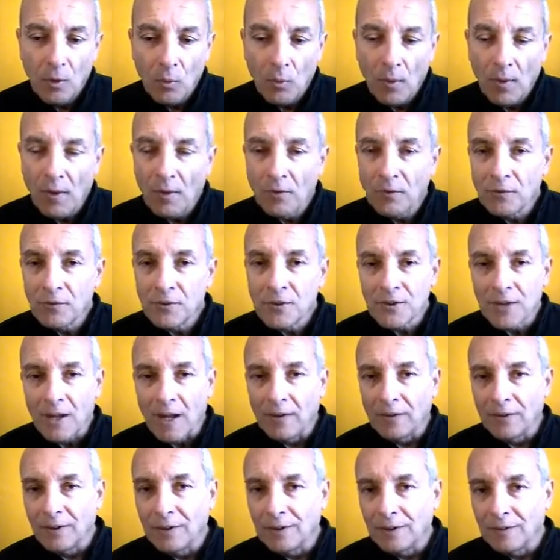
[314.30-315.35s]
One
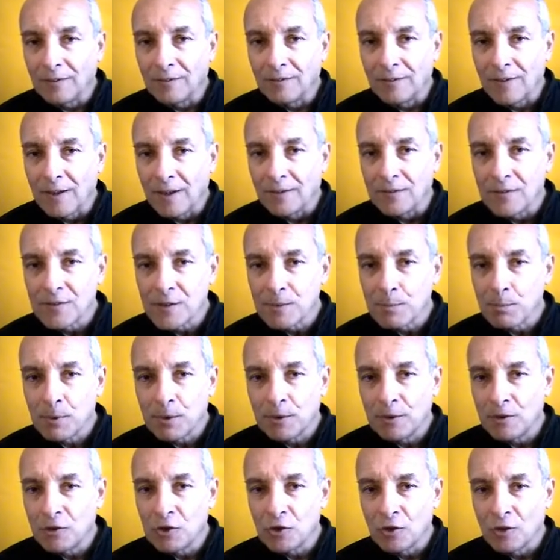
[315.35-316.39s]
understanding is that
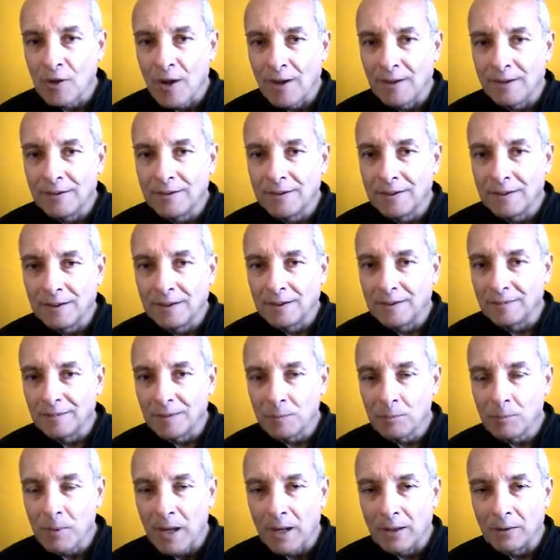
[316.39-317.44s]
spirituality is
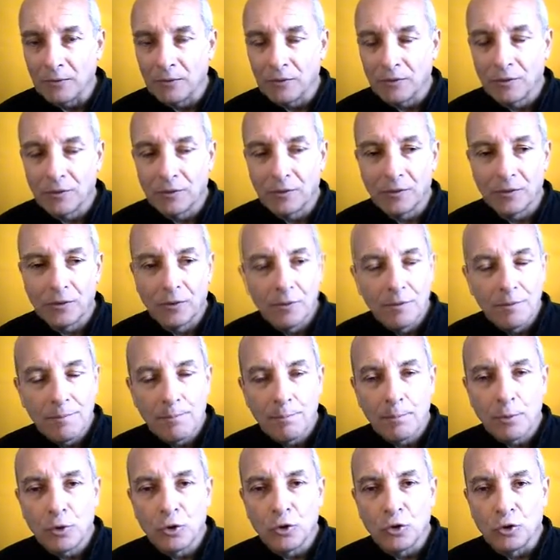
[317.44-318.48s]
about
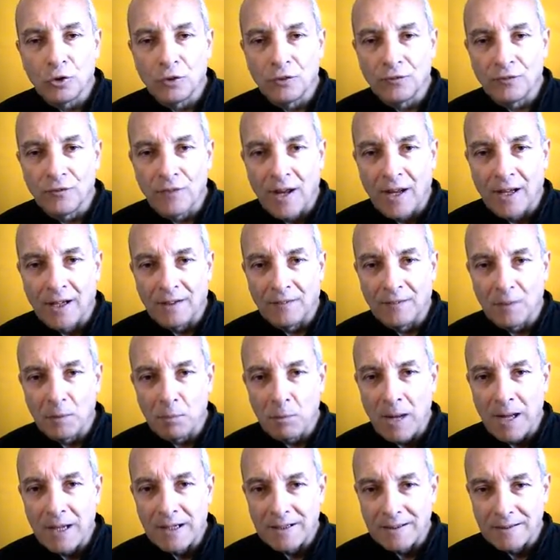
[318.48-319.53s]
purifying the
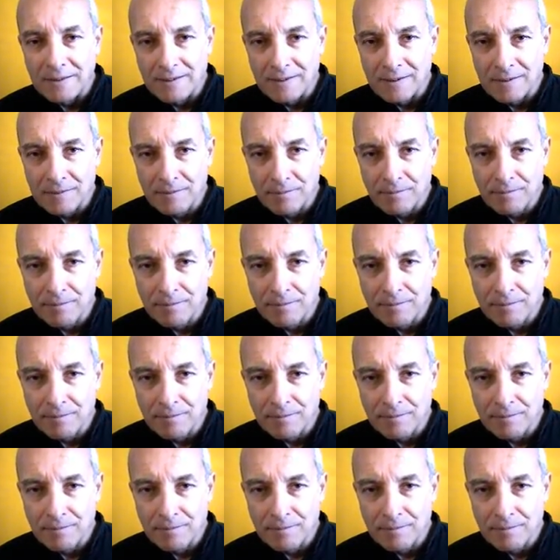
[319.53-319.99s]
mind,